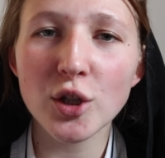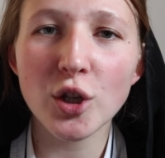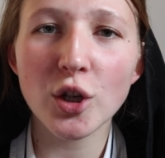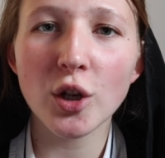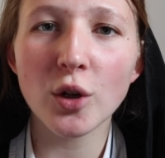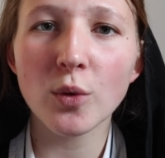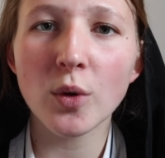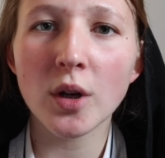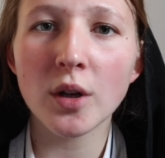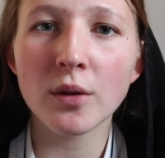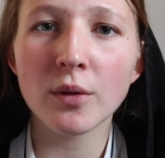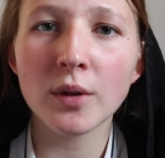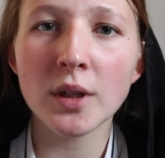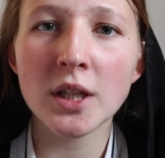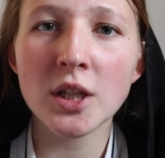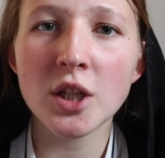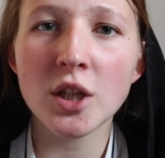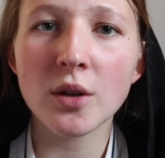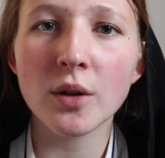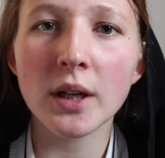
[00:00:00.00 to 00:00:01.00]
sugar water
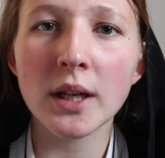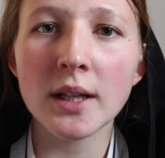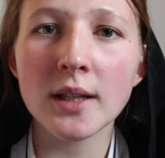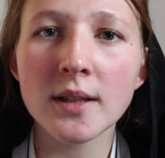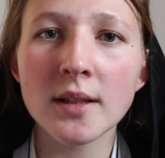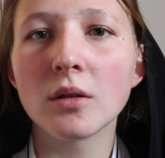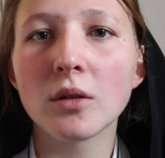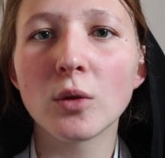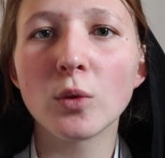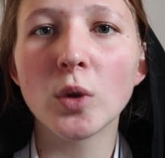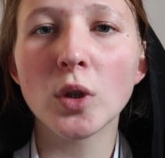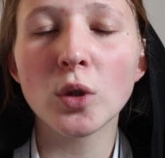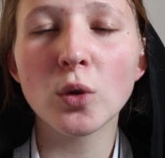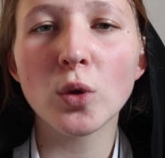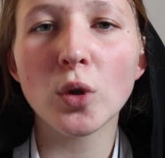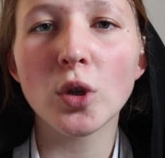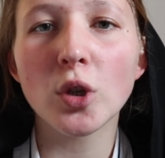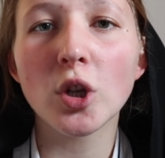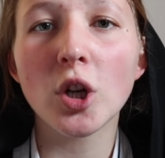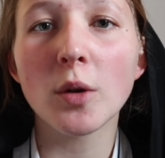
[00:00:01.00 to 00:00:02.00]
ratio is one
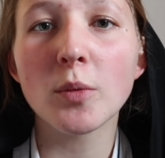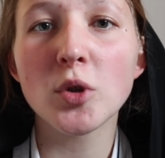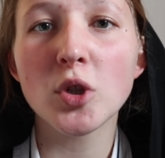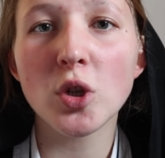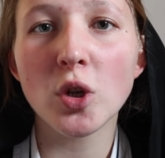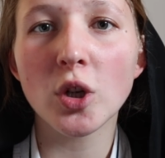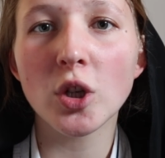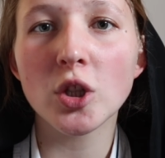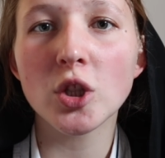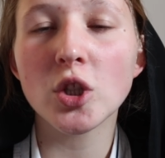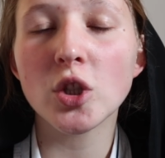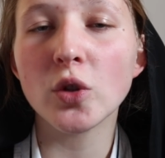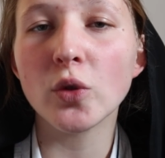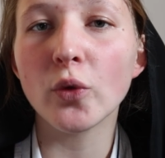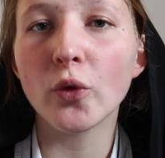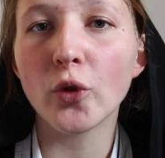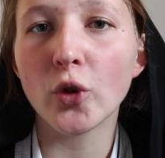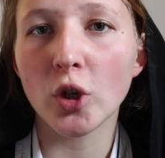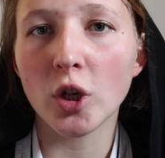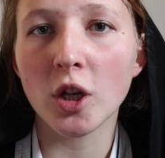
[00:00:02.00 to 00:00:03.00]
quarter cup sugar to
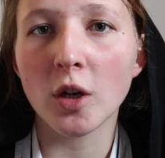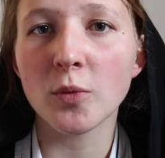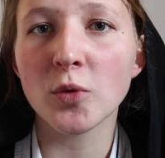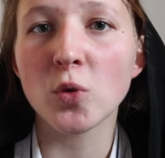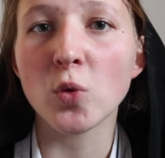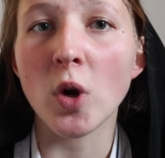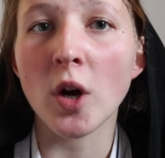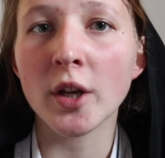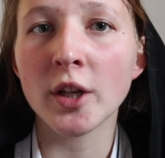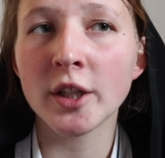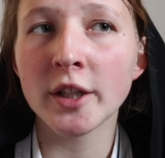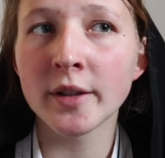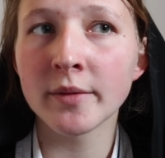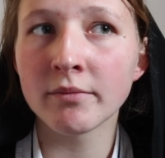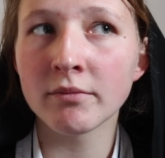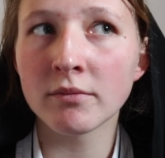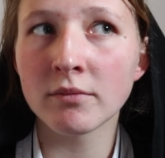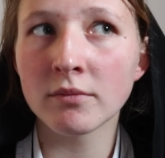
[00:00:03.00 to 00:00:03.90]
four cups water.